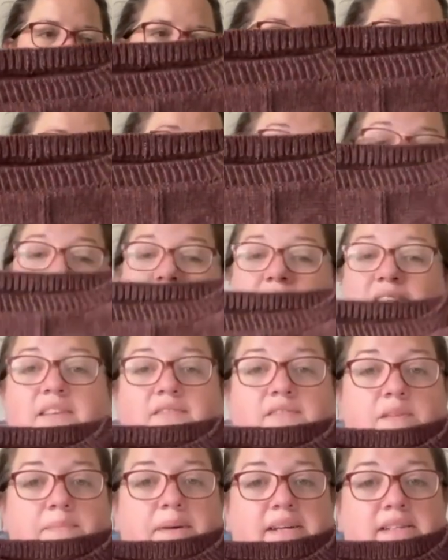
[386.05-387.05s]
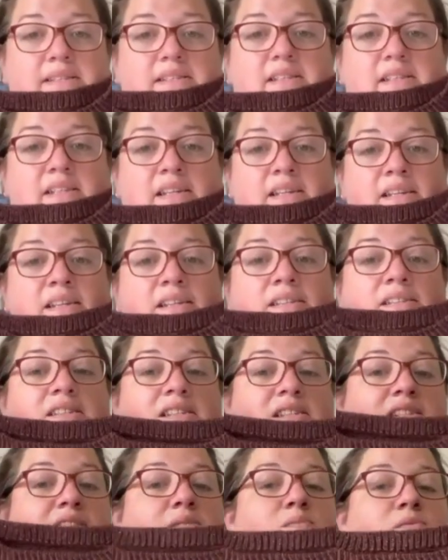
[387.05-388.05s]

This is a lovely pattern. It does